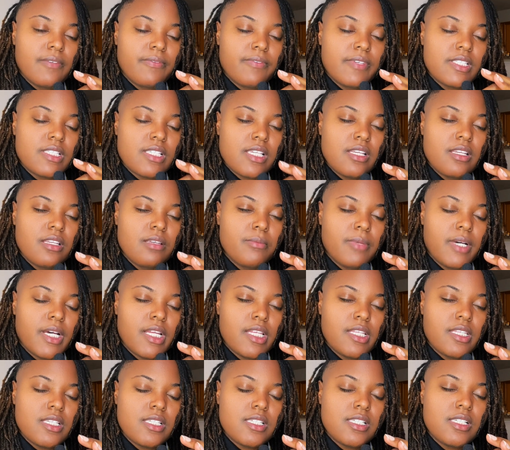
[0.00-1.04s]
if it's
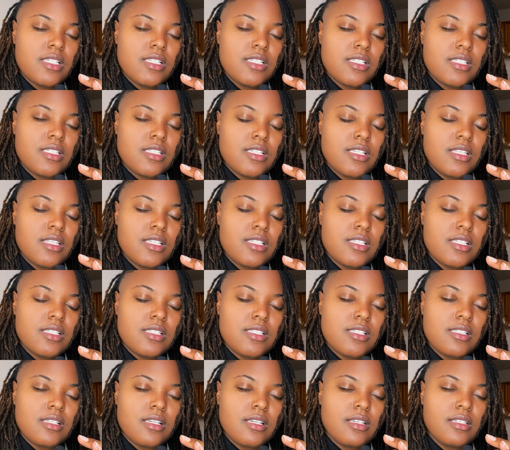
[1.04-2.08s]
anybody, this is
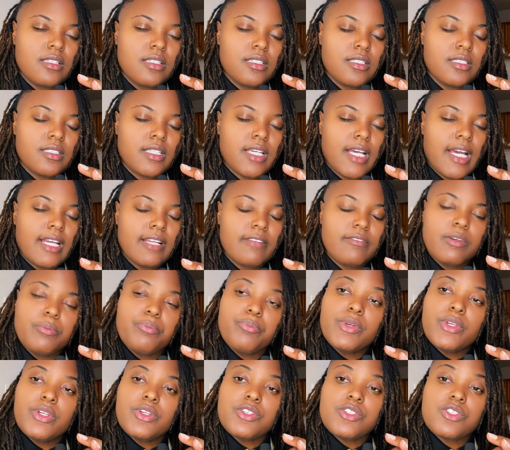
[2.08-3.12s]
kind of a
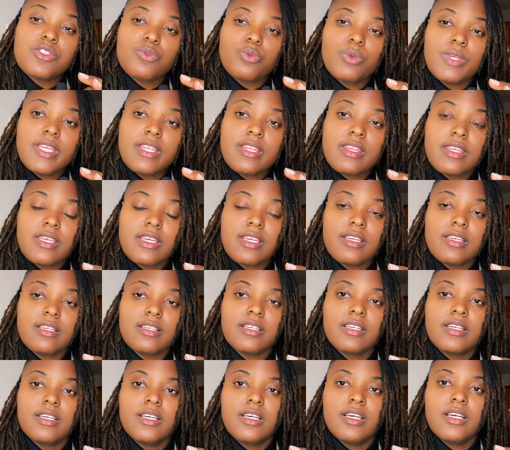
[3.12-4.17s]
bittersweet thing.